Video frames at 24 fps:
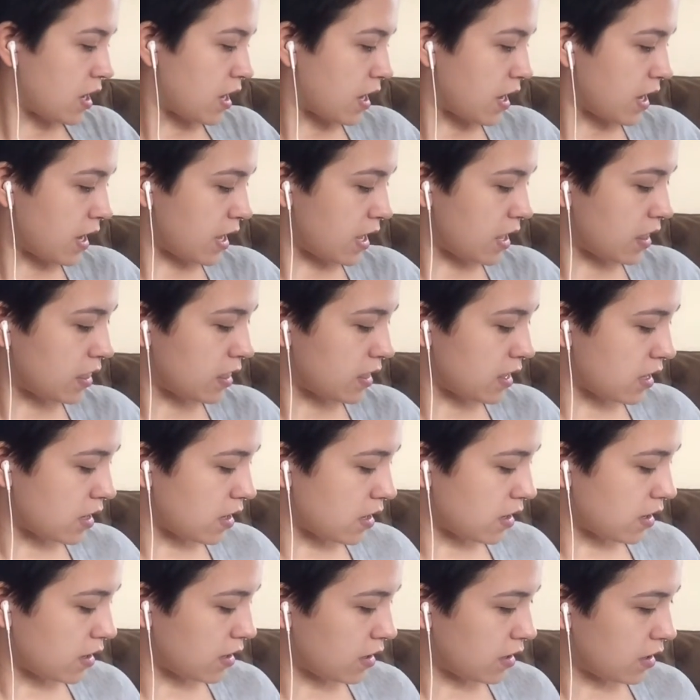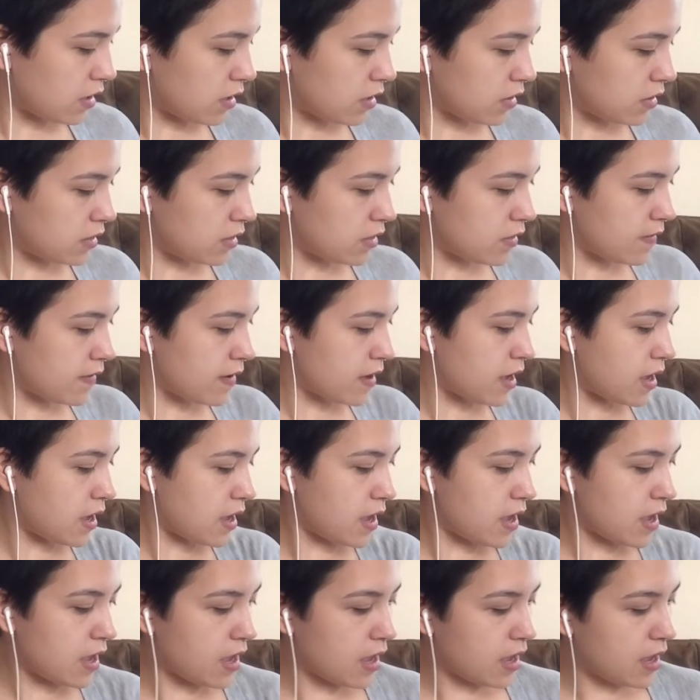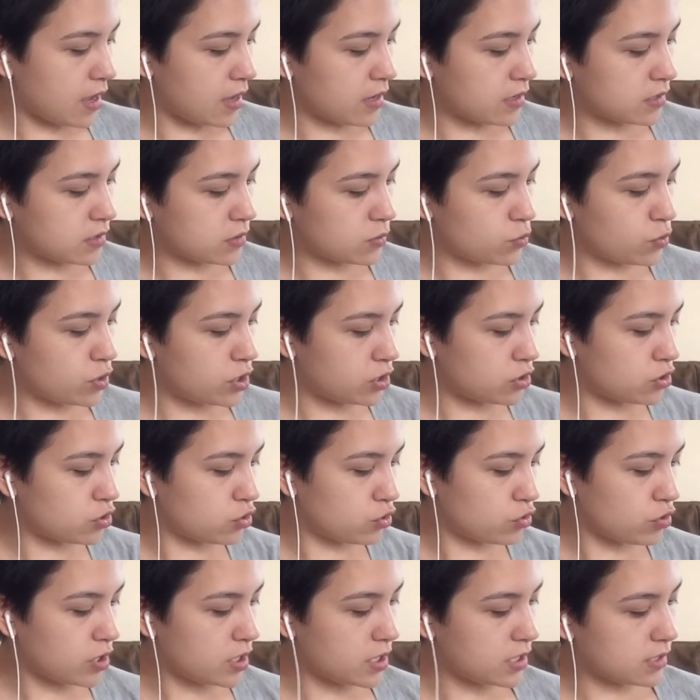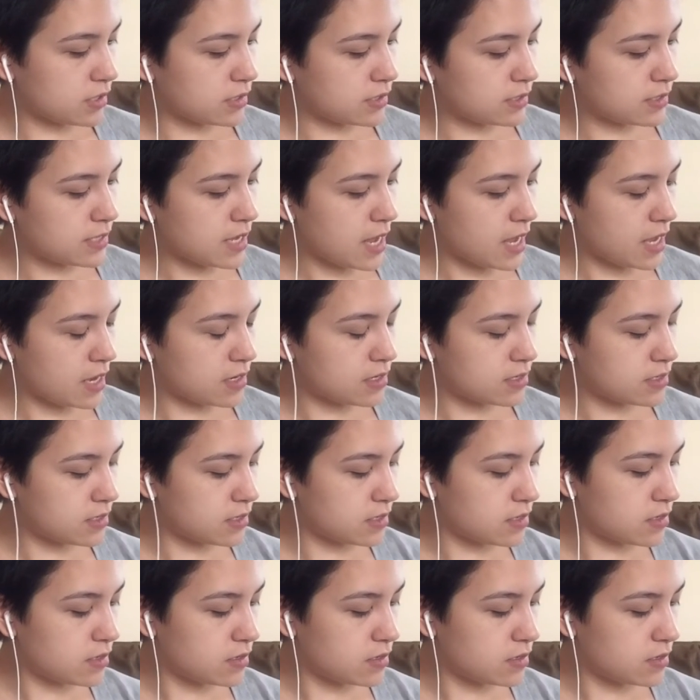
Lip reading: And then a Sweet Treat set,